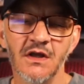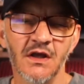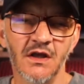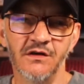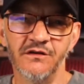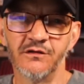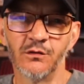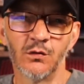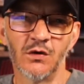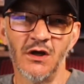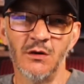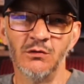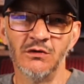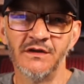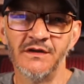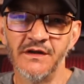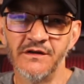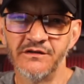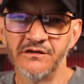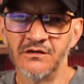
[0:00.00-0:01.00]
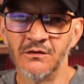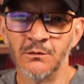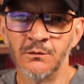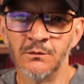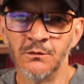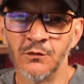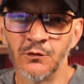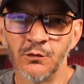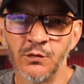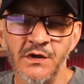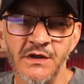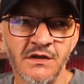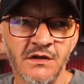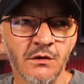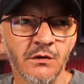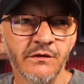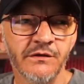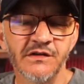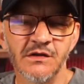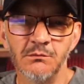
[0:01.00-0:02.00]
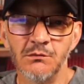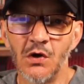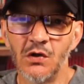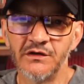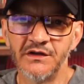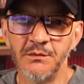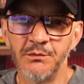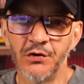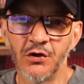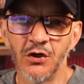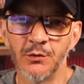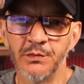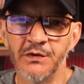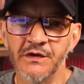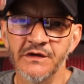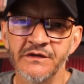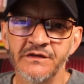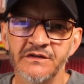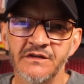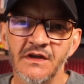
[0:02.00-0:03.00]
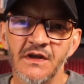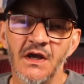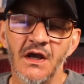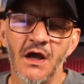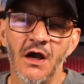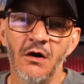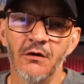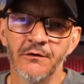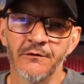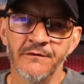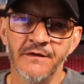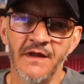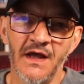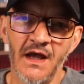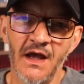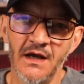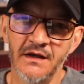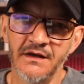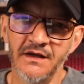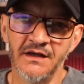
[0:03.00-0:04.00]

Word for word: And so we're able to get some reuse and multi-purpose out of that,